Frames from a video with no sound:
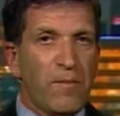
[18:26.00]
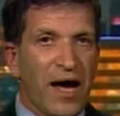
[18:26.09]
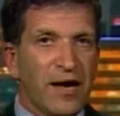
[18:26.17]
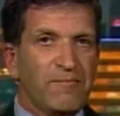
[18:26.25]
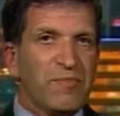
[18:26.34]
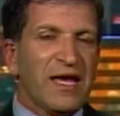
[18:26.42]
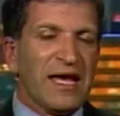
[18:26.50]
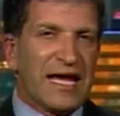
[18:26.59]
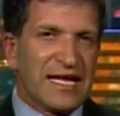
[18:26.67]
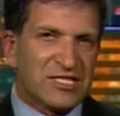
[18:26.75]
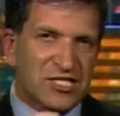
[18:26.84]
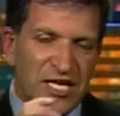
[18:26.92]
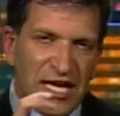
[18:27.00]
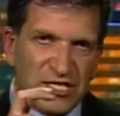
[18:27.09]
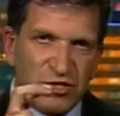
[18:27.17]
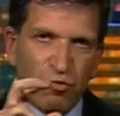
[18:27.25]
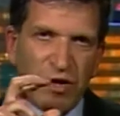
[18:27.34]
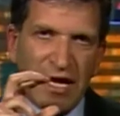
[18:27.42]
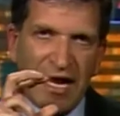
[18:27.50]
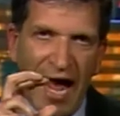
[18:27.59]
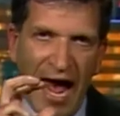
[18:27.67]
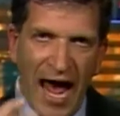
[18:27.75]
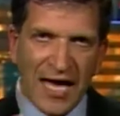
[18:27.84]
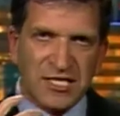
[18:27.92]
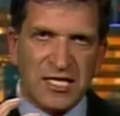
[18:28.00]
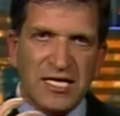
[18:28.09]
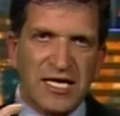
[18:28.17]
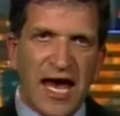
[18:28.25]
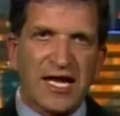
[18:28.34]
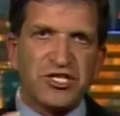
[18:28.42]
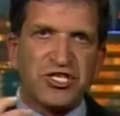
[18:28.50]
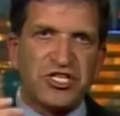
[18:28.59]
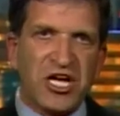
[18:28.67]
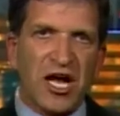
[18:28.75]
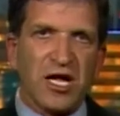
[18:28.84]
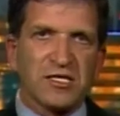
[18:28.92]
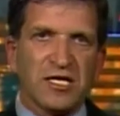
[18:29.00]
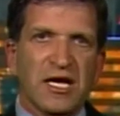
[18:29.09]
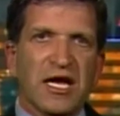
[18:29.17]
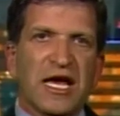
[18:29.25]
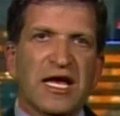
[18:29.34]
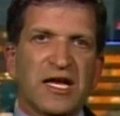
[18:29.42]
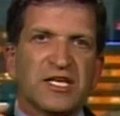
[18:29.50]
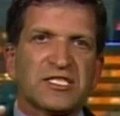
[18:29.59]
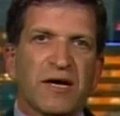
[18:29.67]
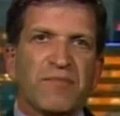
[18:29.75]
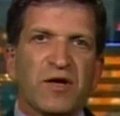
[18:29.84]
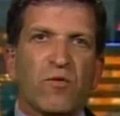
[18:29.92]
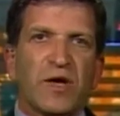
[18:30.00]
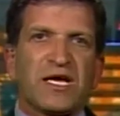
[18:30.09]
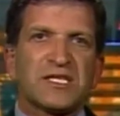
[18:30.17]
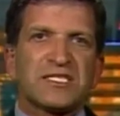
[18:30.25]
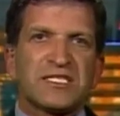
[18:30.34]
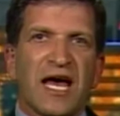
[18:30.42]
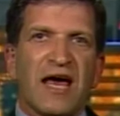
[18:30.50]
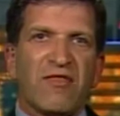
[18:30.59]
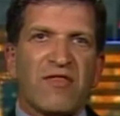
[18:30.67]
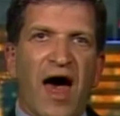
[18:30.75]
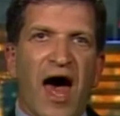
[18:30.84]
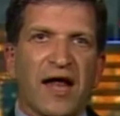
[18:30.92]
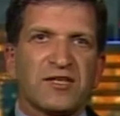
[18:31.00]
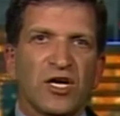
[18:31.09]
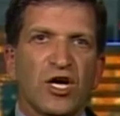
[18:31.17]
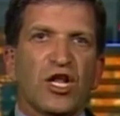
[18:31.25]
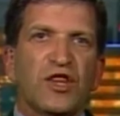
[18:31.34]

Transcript: But it's, it's, we, it hasn't yet gelled into something we can say that